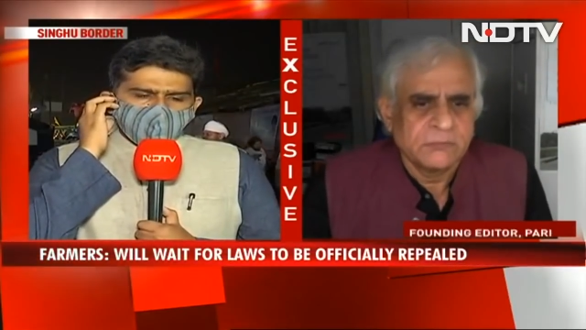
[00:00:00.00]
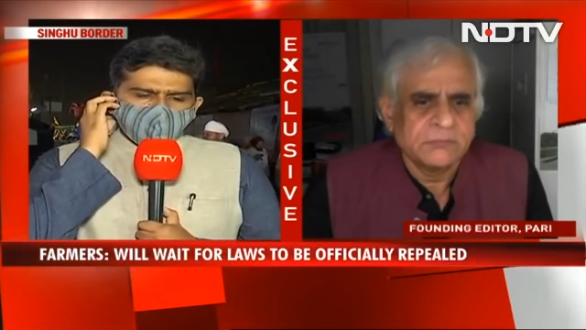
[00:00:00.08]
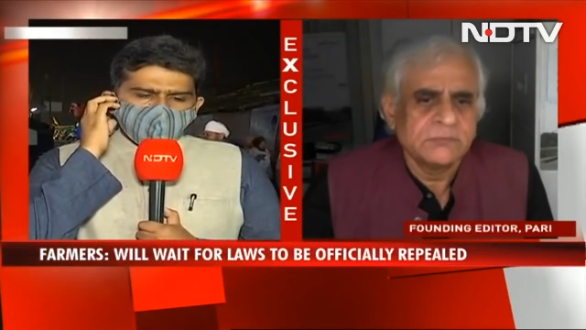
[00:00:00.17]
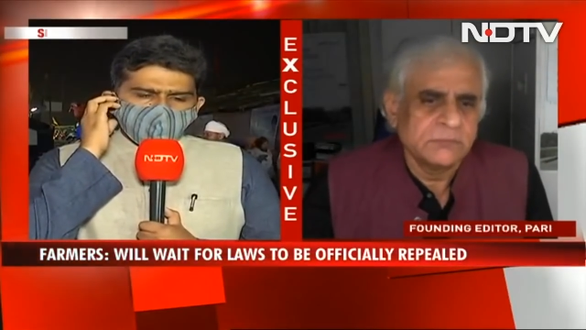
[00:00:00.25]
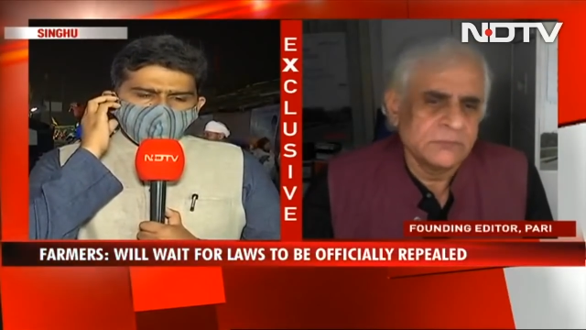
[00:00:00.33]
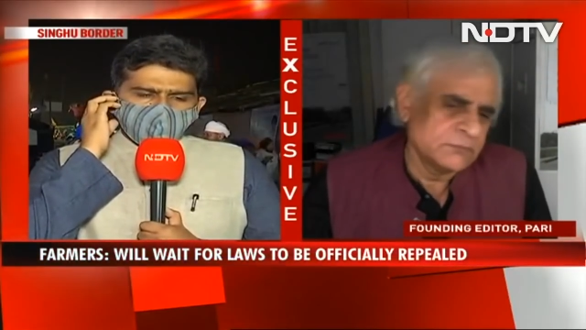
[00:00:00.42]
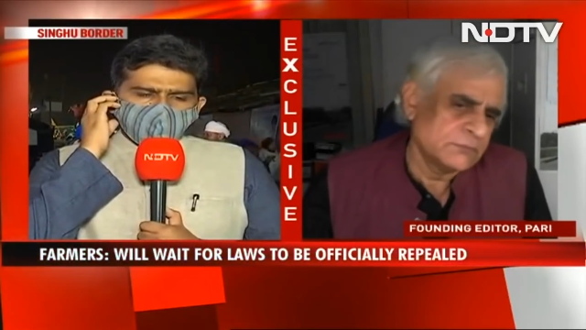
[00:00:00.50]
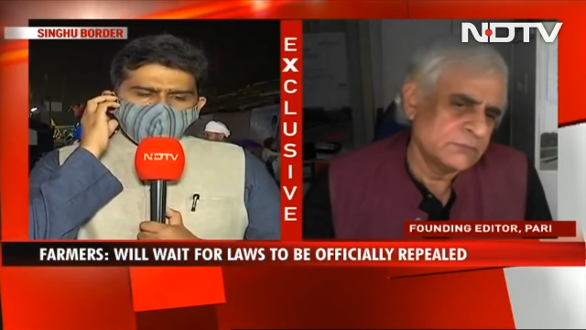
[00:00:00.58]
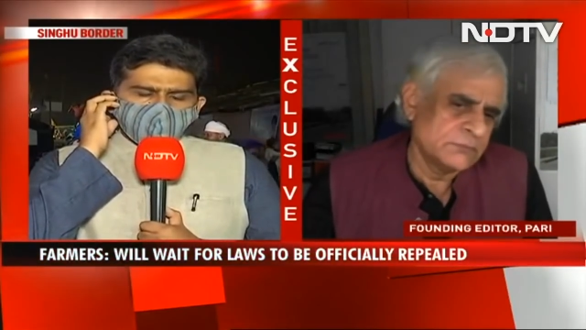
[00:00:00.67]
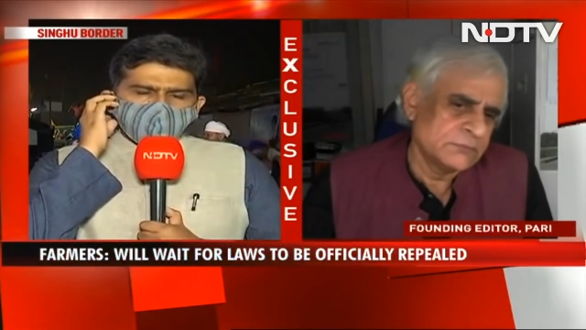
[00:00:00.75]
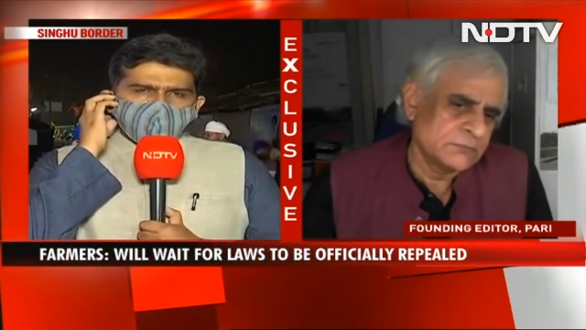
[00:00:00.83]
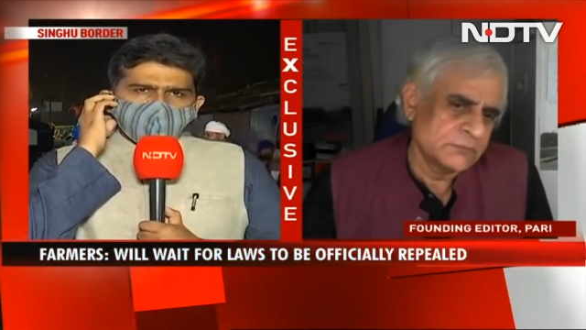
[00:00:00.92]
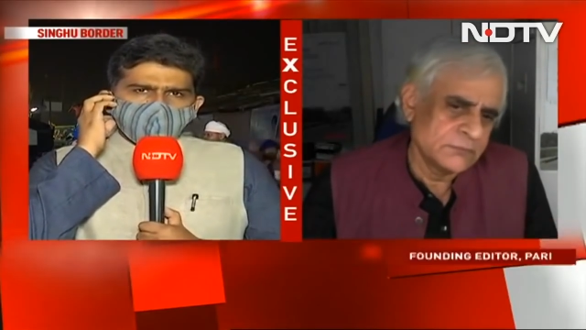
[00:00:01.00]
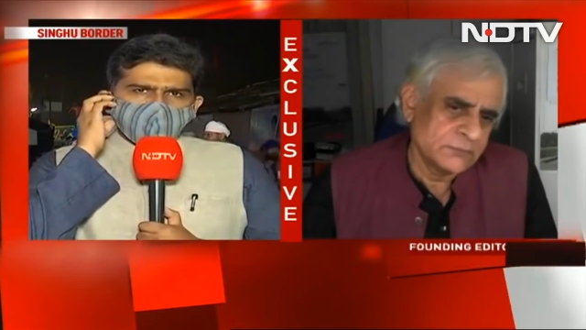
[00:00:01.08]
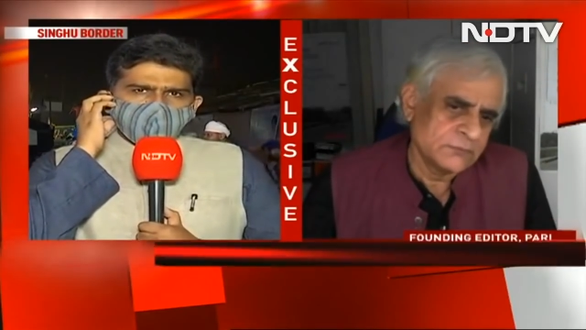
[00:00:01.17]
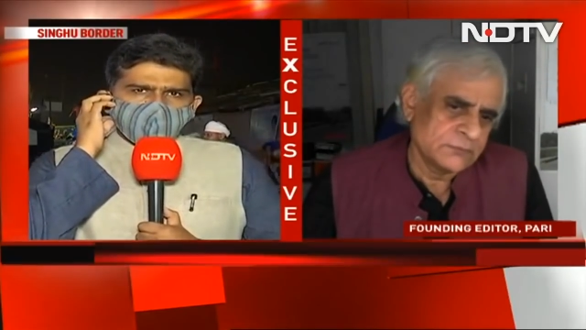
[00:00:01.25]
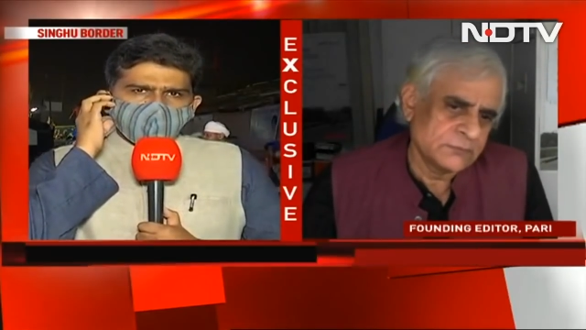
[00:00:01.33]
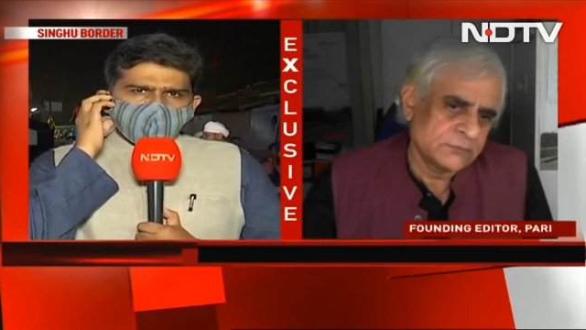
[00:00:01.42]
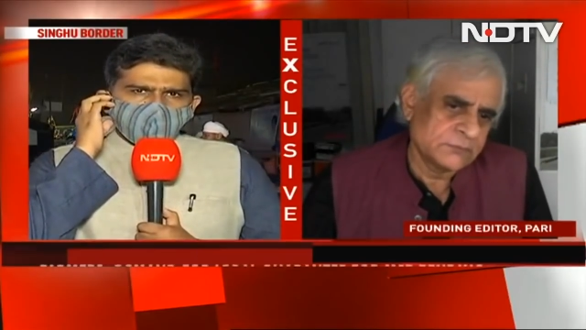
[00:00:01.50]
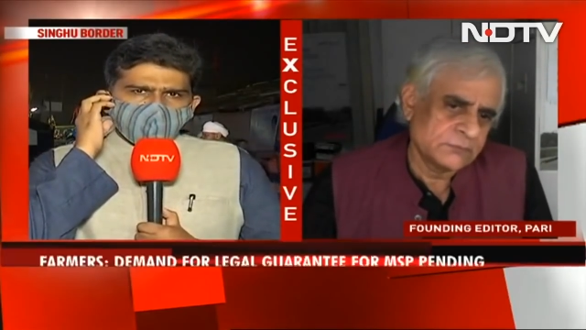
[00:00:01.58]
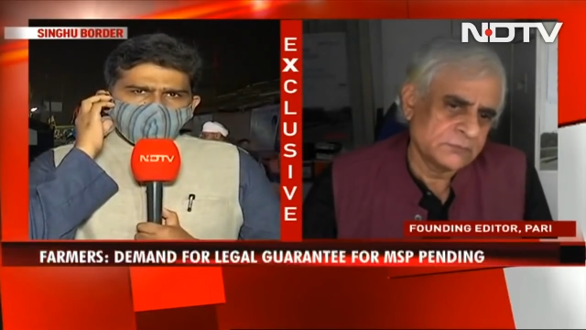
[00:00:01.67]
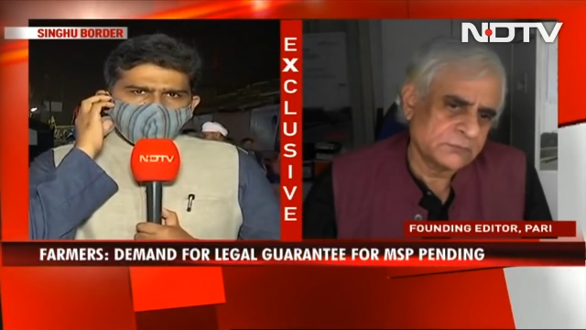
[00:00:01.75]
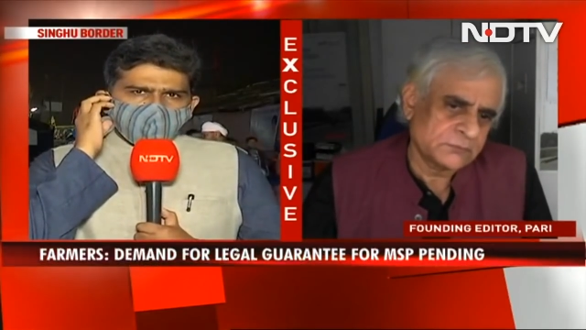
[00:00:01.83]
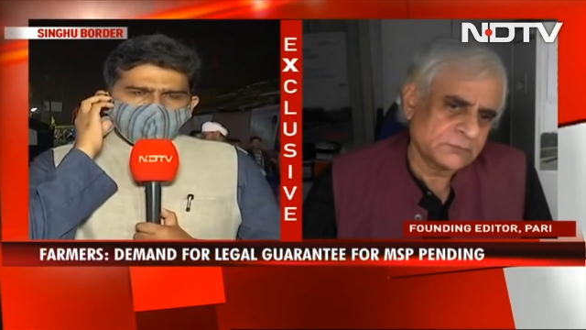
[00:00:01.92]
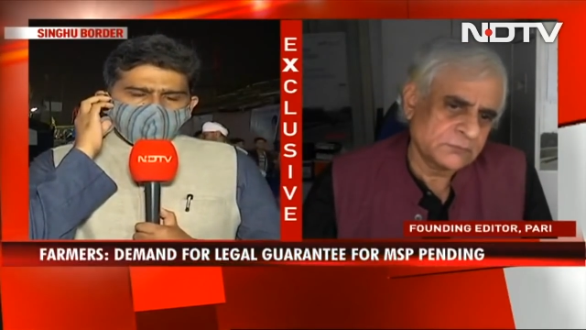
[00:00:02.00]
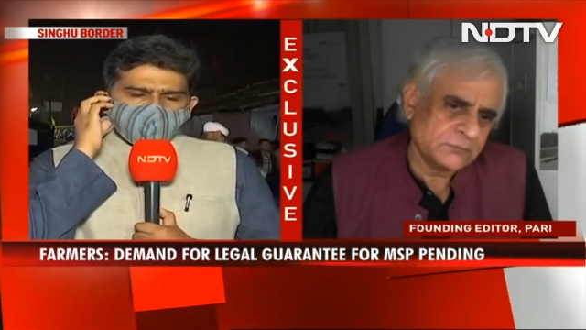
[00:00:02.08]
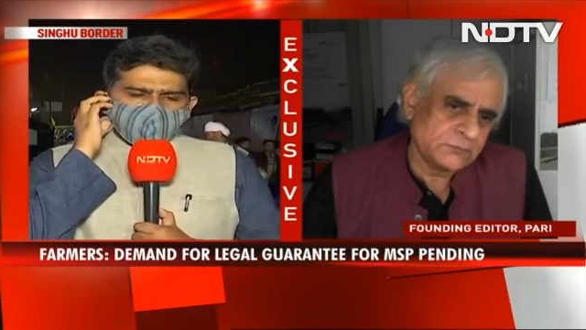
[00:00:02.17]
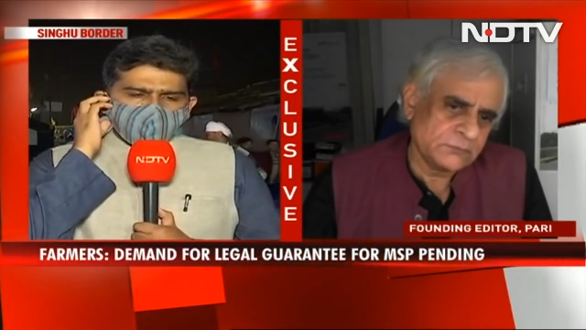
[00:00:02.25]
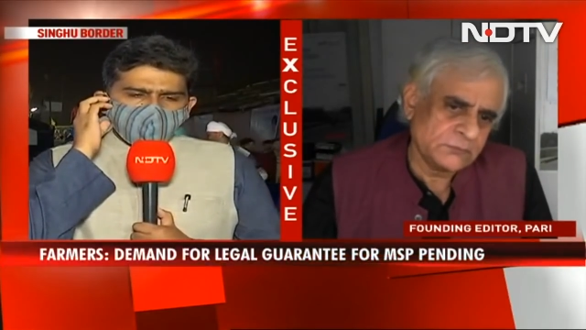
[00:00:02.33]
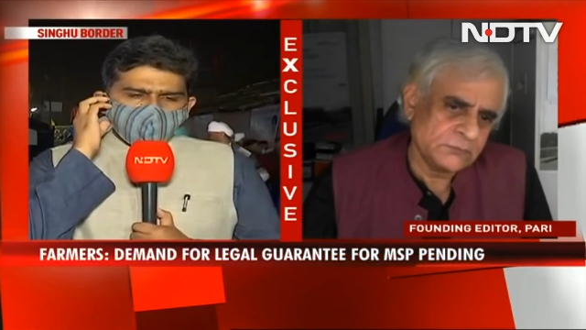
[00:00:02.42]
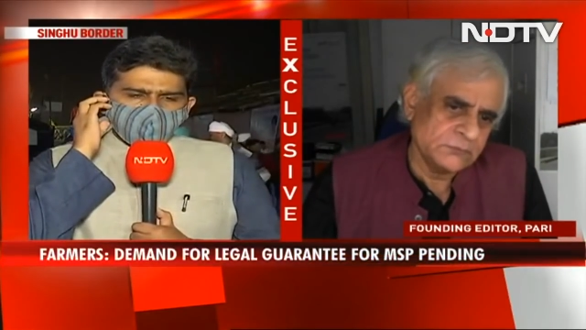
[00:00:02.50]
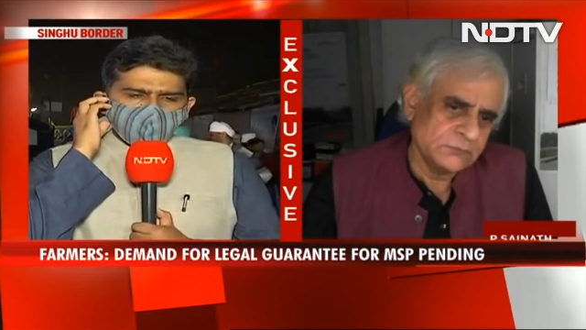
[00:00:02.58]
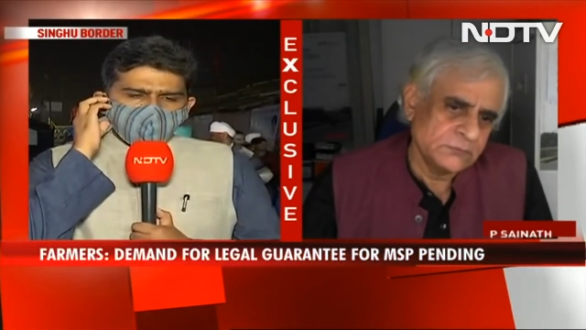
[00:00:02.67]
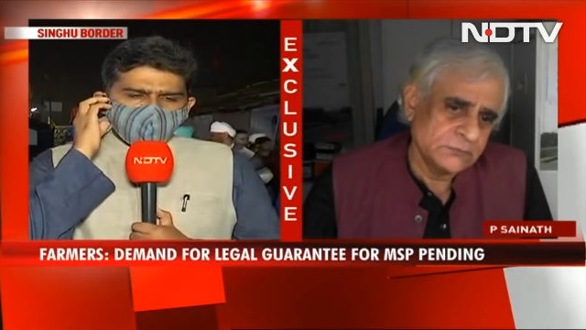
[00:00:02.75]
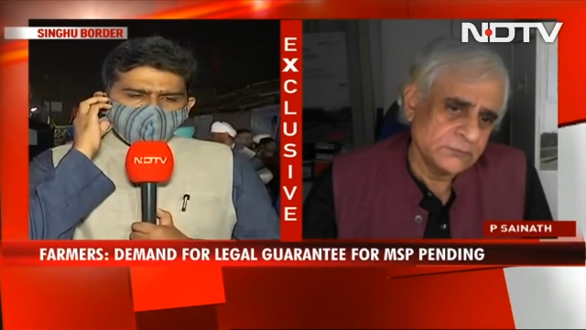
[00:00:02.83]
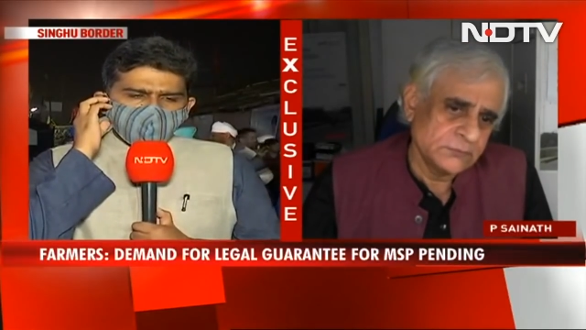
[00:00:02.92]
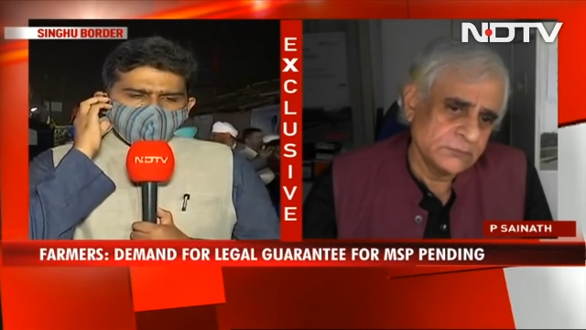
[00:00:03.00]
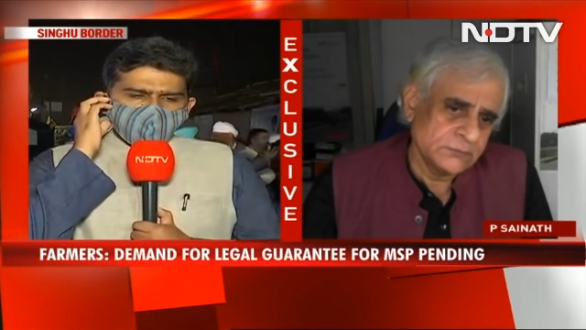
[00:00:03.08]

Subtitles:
Nobody speaks.